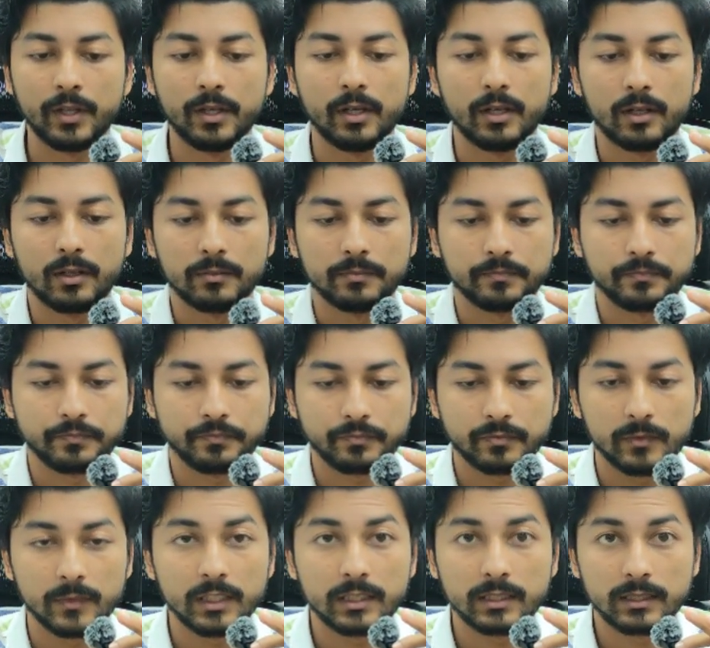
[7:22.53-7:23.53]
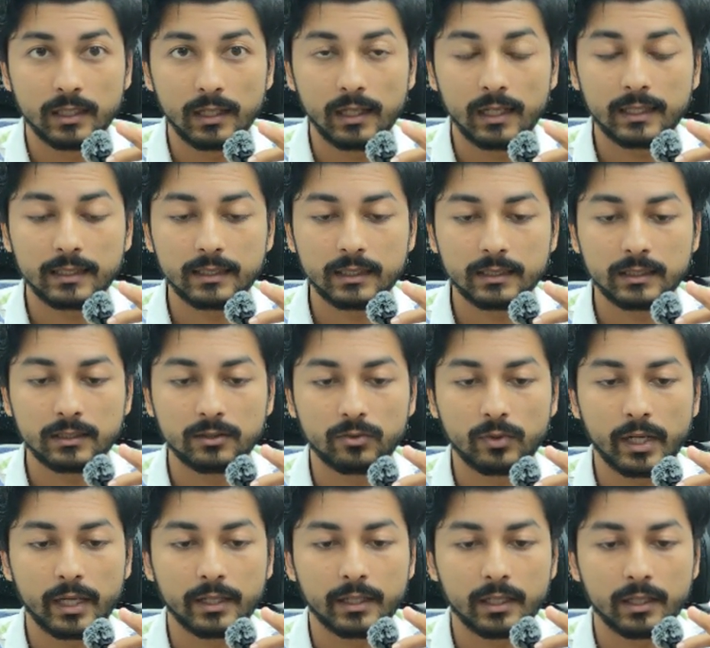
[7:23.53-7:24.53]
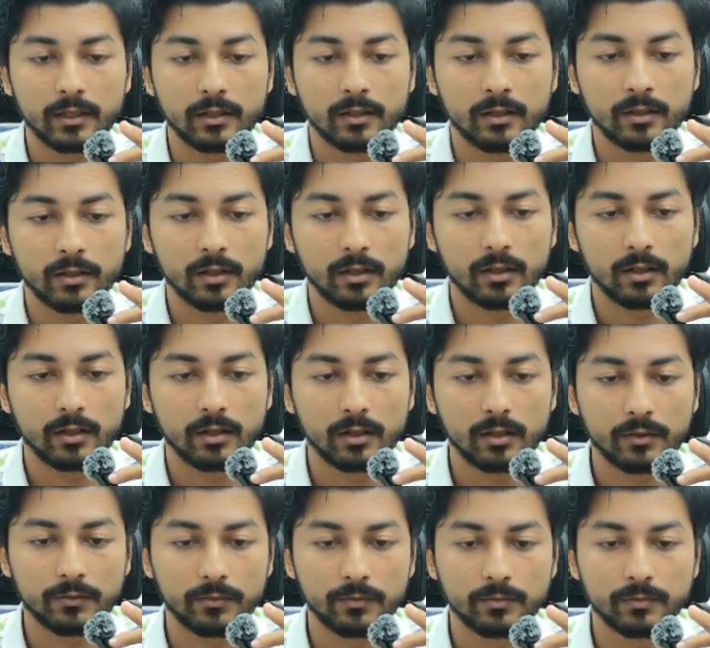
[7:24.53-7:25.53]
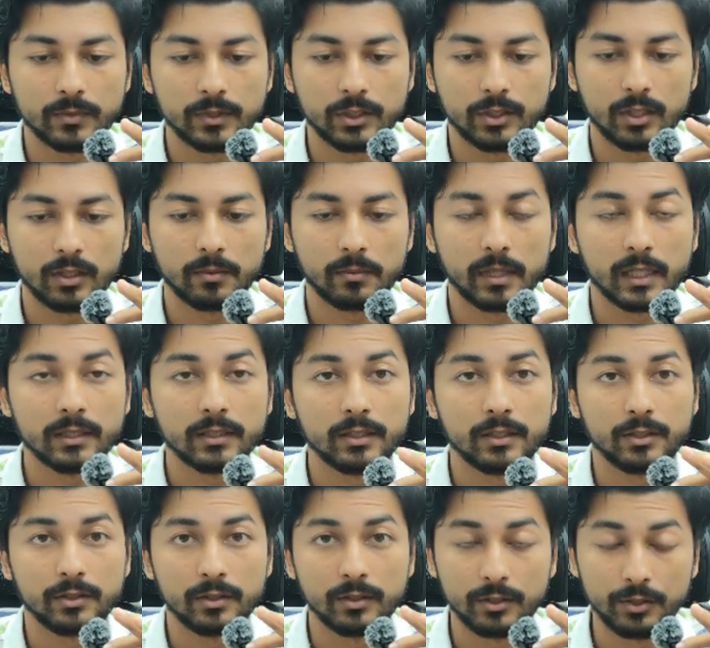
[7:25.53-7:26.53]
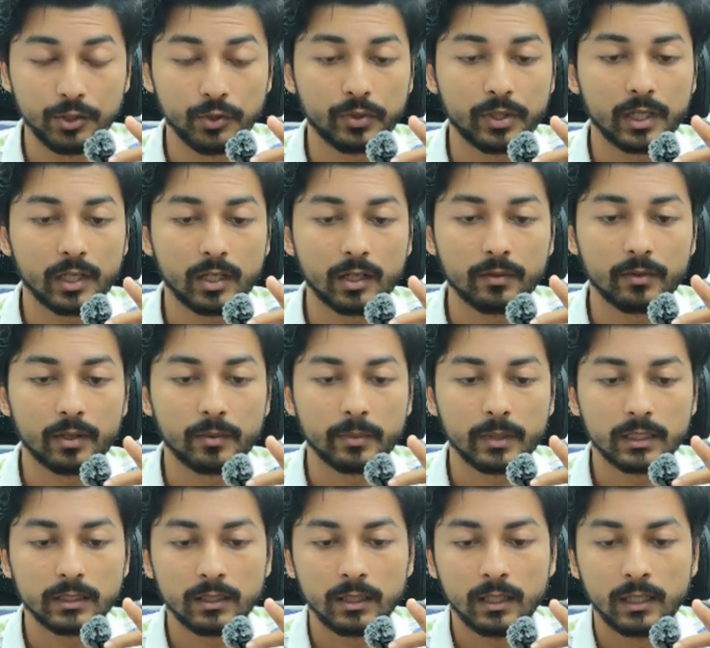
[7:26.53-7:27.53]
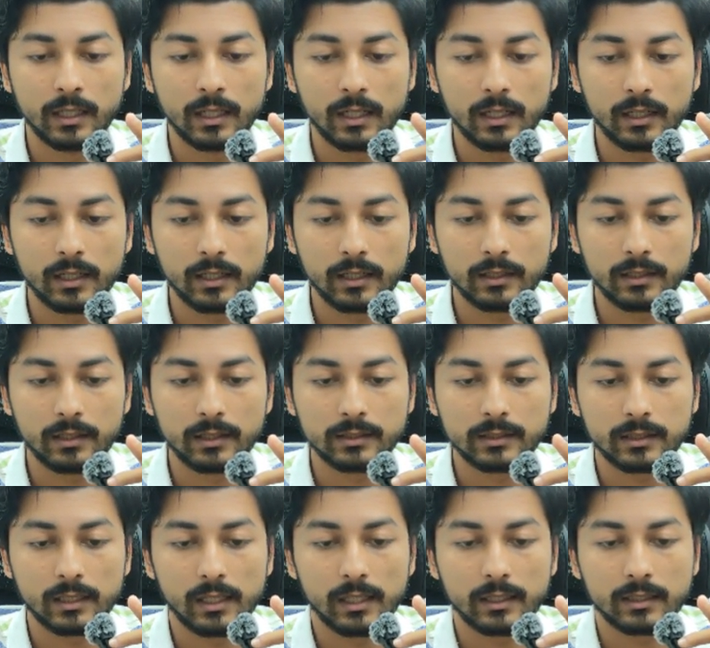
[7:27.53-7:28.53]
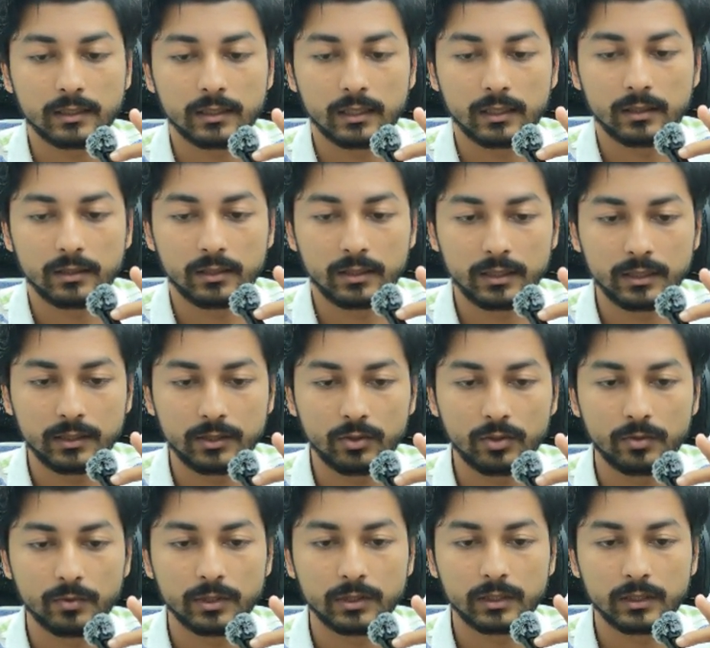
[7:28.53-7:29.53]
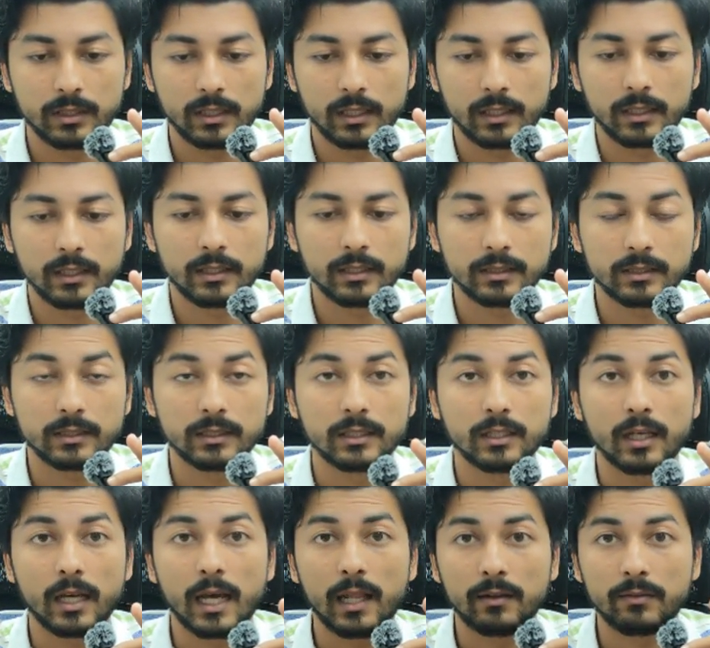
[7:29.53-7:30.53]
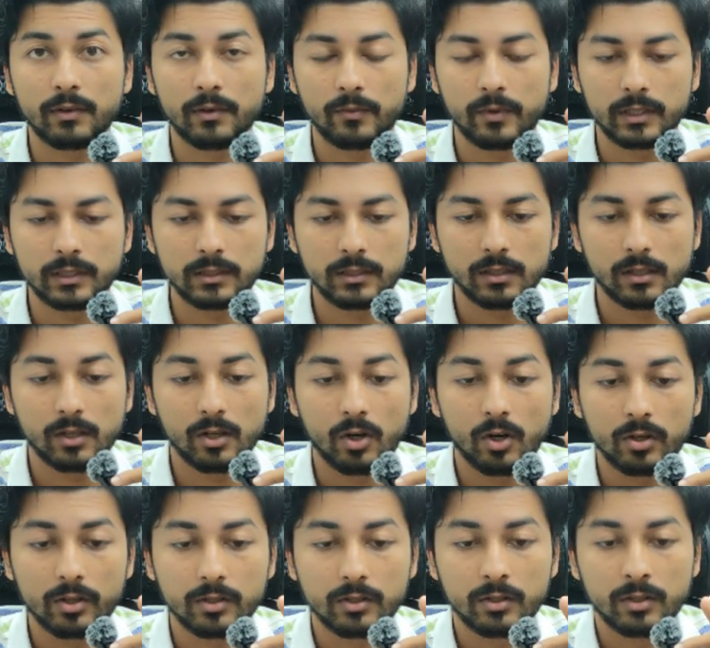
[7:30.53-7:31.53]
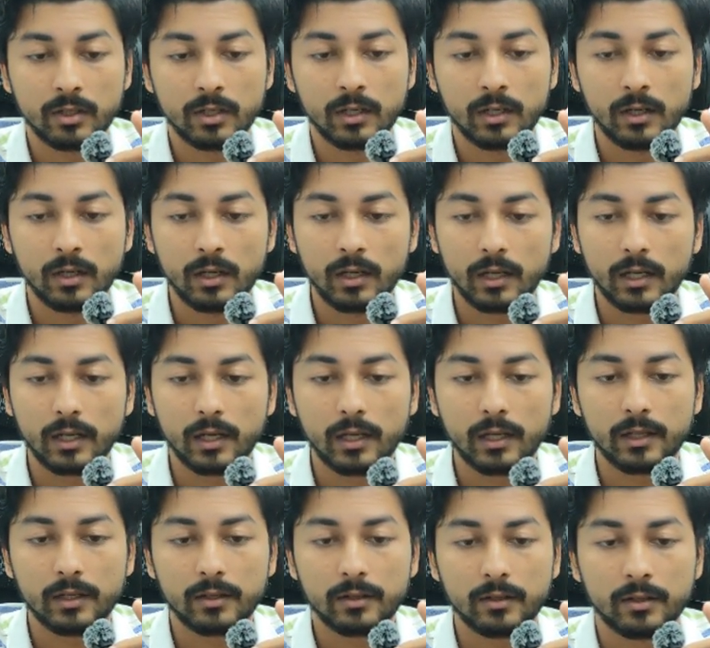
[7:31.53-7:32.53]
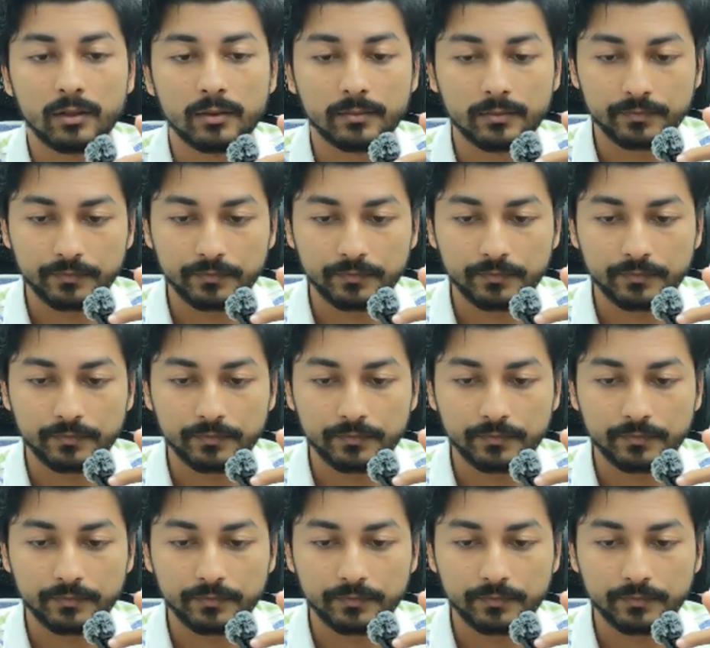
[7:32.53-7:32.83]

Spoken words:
Here, this is the latest ranking done by the UK government, and they selected these university, and it is in the alphabetical order, and